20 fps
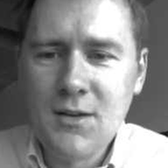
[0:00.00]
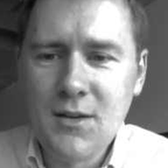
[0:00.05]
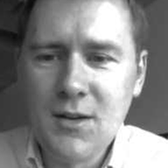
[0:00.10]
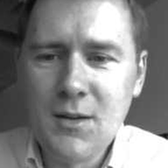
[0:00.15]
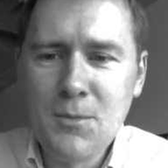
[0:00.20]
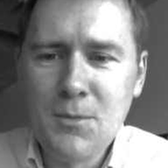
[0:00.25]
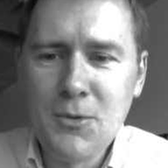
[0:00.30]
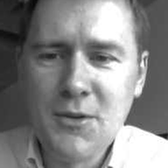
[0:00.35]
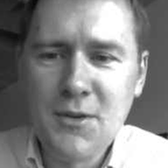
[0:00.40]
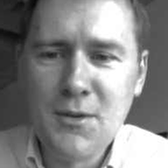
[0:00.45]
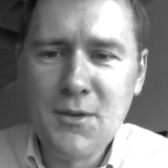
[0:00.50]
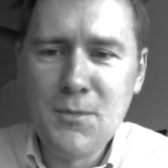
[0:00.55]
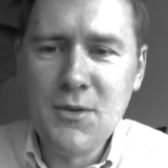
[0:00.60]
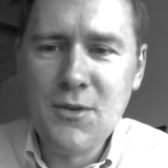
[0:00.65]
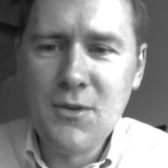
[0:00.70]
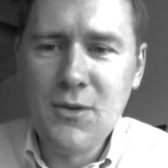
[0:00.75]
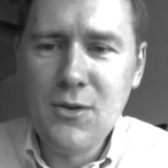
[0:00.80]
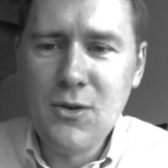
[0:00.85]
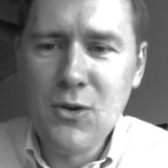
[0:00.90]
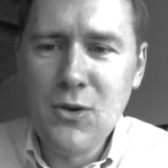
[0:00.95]
put them in
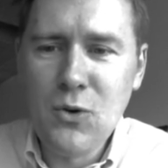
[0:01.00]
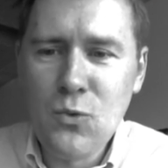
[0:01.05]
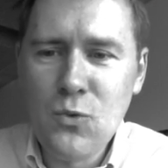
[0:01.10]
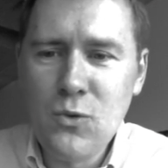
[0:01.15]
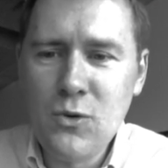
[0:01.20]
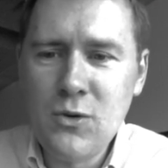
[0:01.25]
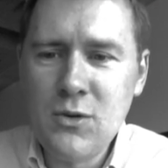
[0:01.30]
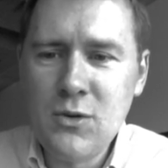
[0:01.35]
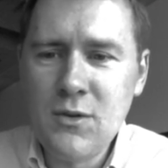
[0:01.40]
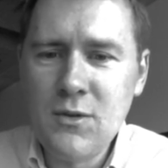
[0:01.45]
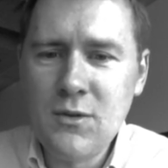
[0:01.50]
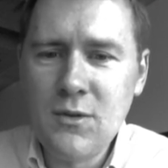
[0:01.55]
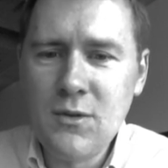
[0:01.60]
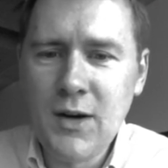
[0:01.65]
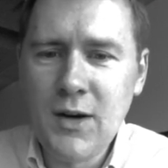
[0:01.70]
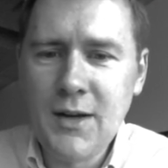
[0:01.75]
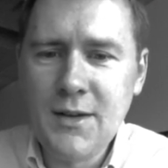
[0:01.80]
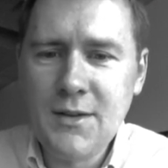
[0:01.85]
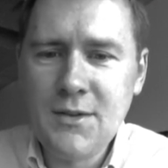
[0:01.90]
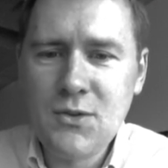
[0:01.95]
the lower
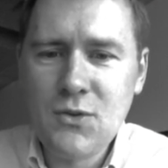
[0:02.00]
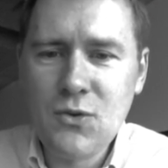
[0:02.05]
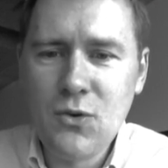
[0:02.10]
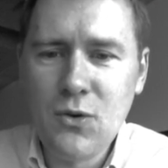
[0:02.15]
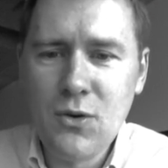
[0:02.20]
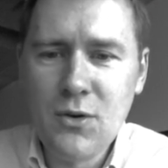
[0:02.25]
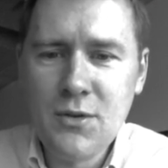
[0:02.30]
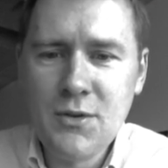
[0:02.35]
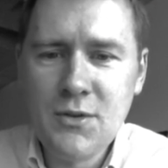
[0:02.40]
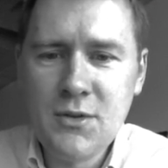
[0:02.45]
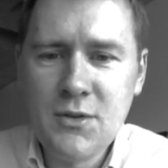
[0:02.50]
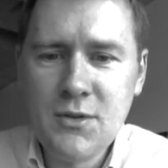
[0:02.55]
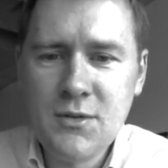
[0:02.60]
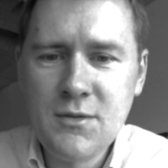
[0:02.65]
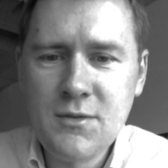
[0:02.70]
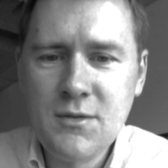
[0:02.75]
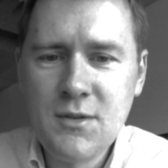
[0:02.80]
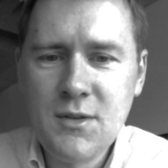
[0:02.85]
right corner,